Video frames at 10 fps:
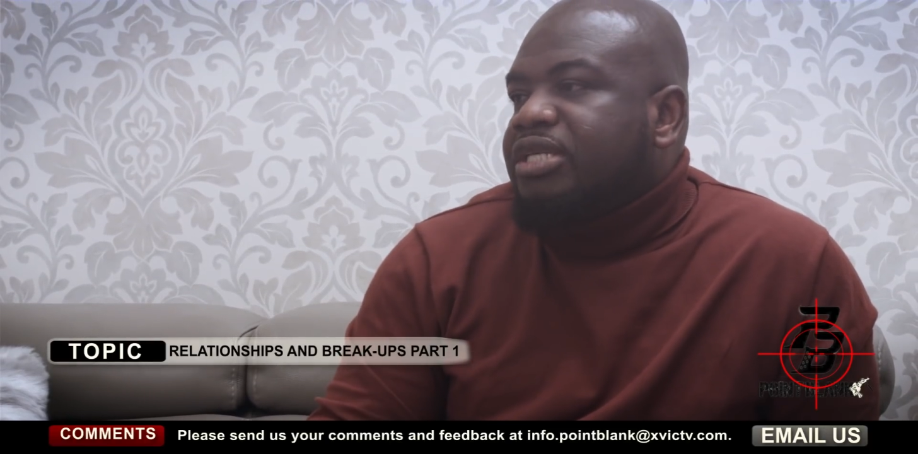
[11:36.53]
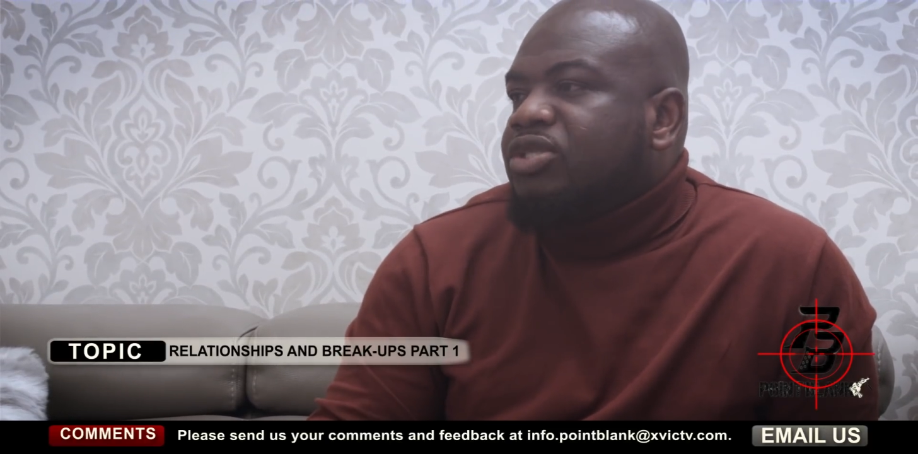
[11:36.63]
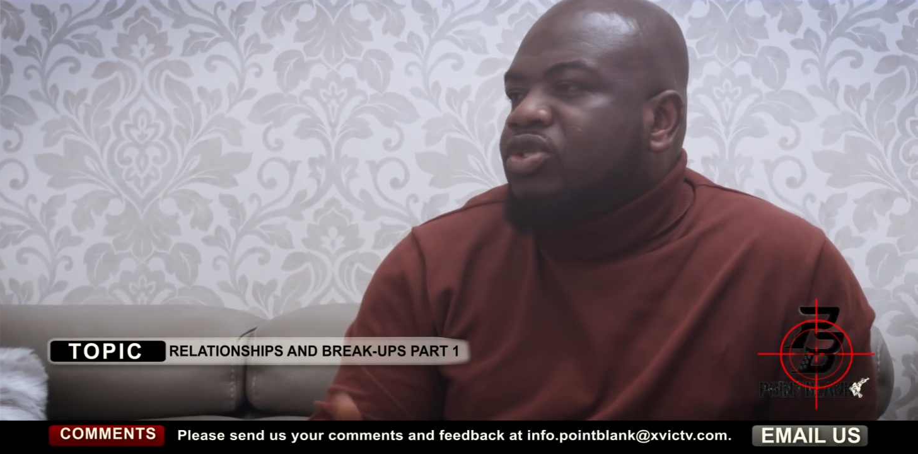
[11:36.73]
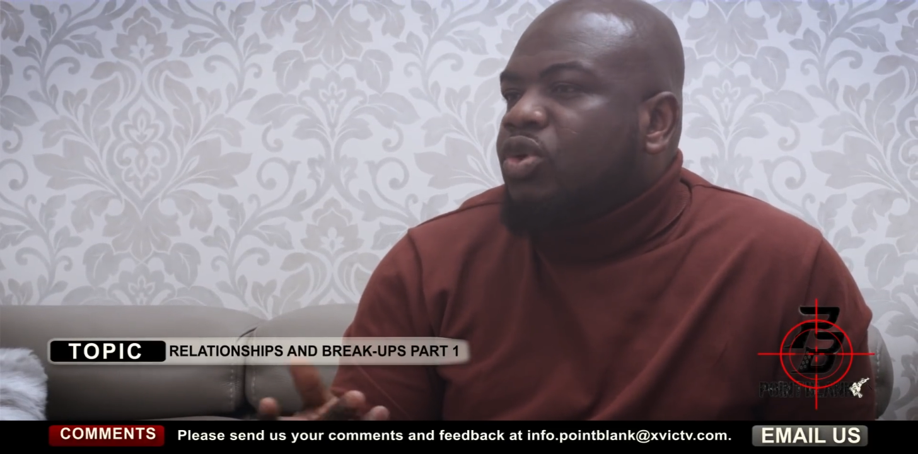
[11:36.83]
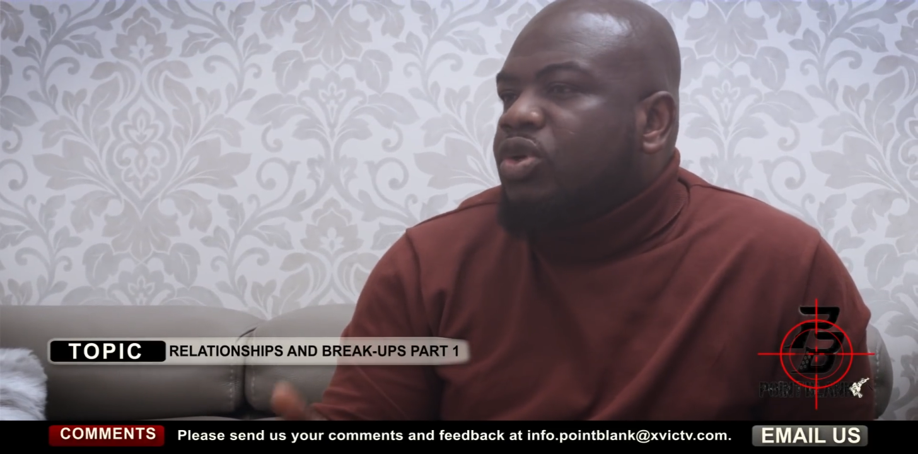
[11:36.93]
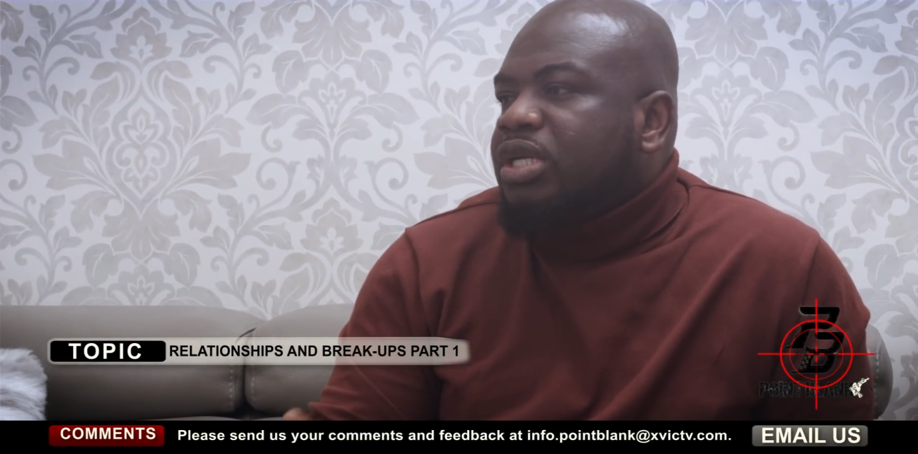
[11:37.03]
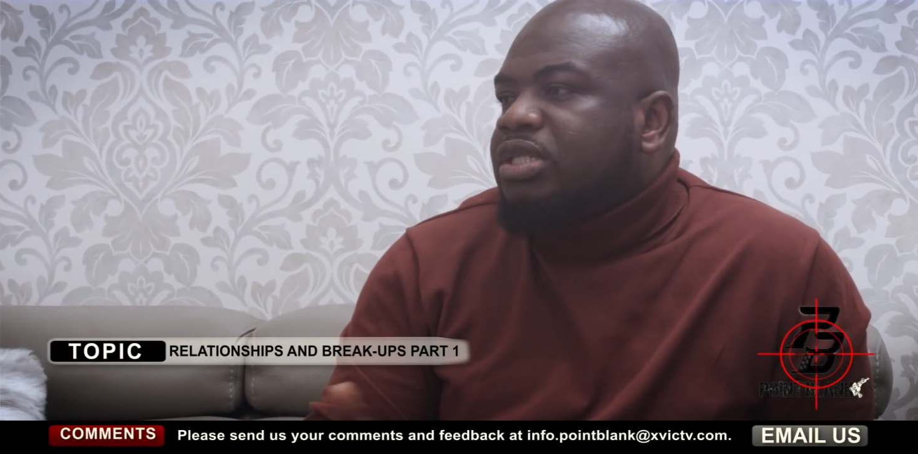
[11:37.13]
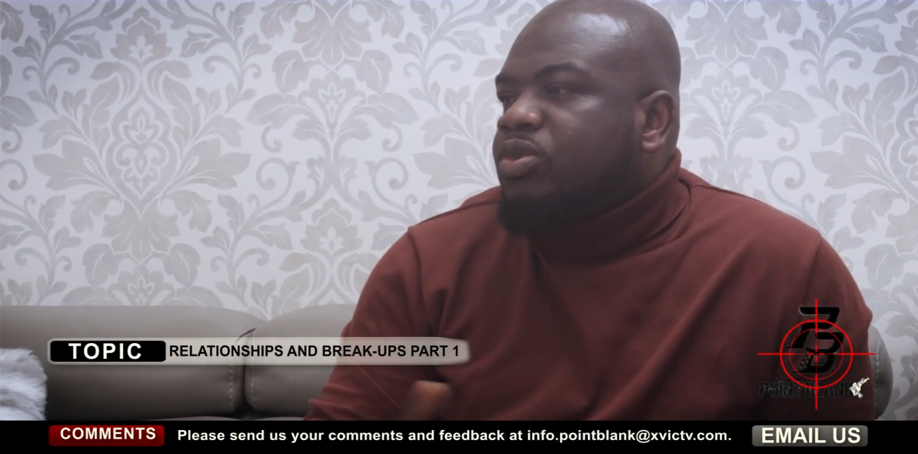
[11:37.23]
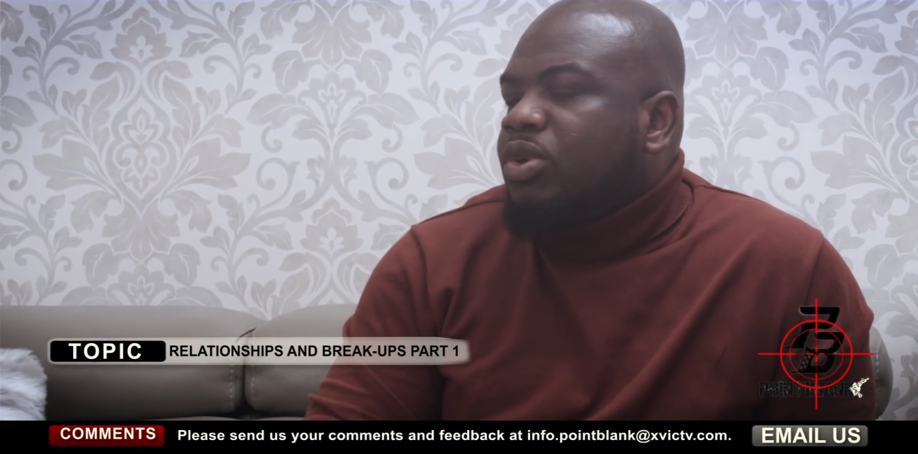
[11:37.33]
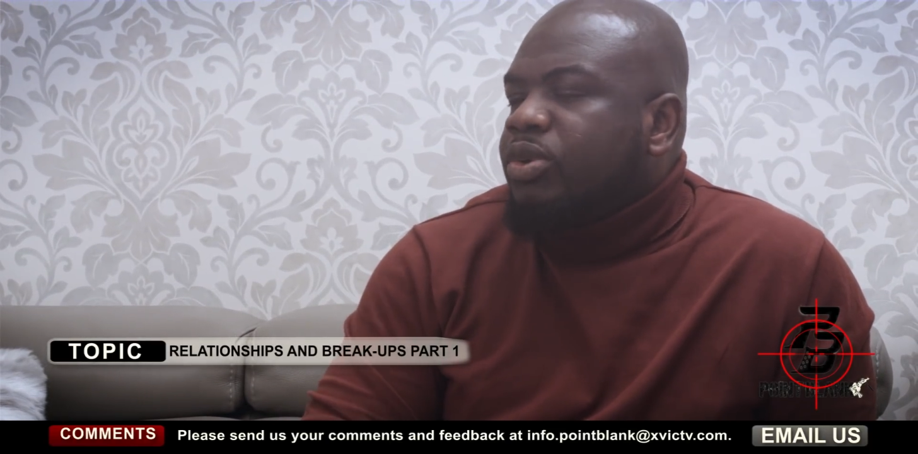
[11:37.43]
and it's known
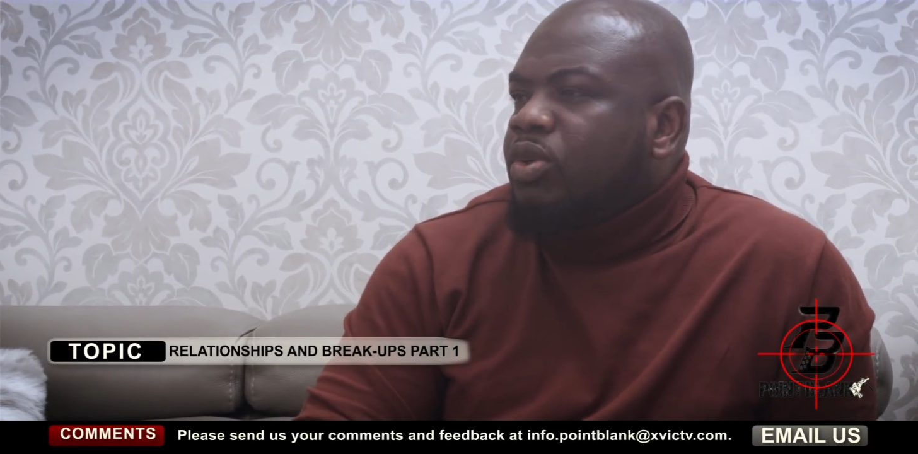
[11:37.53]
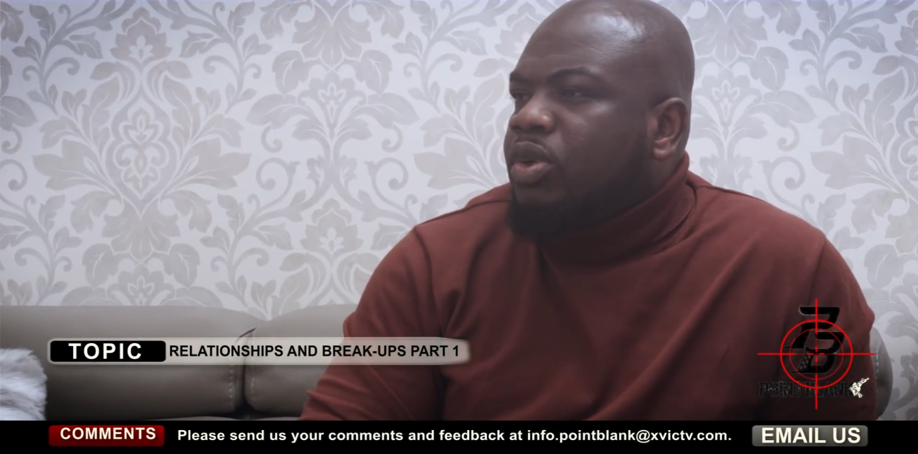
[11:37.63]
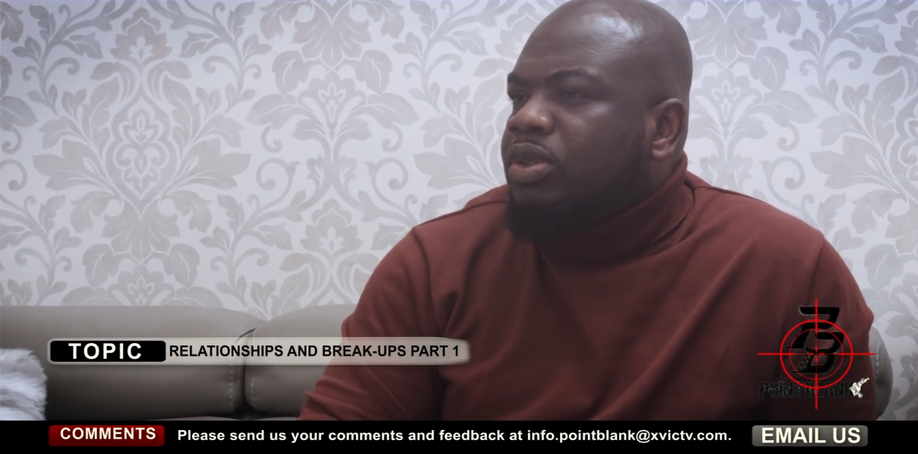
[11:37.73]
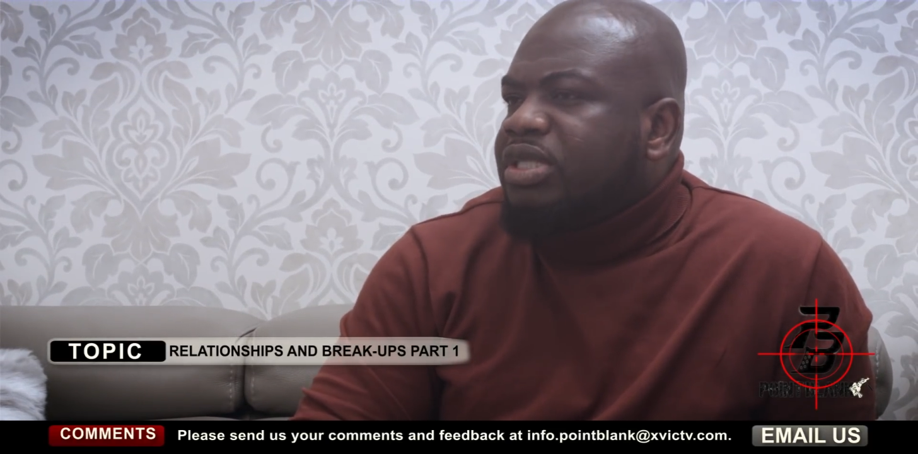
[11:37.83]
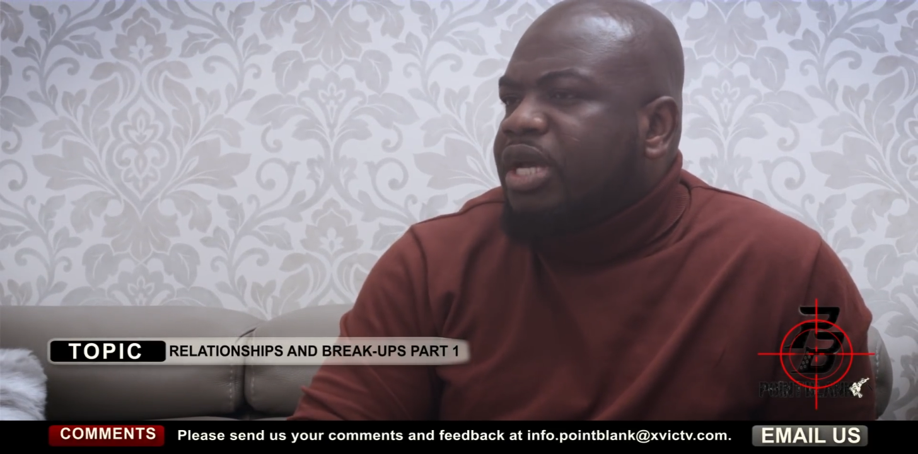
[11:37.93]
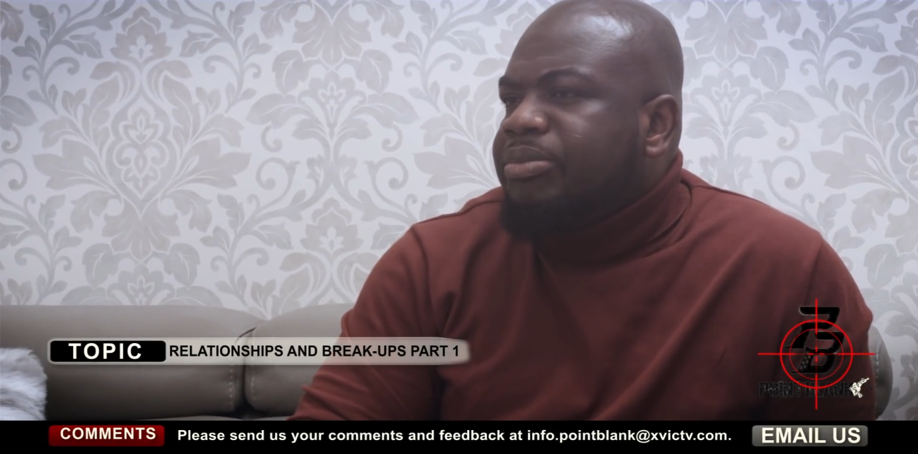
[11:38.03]
as what we call